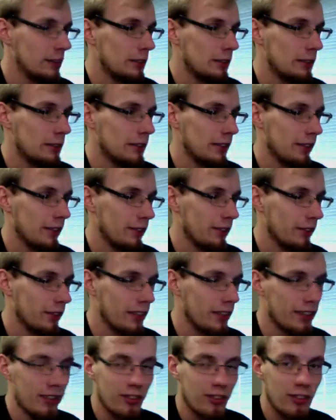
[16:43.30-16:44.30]
Because you'll
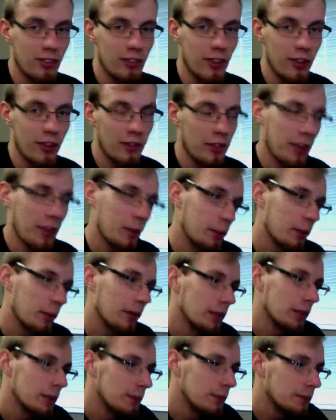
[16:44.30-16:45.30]
get stuck that
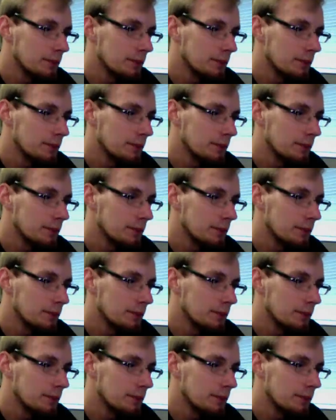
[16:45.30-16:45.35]
way.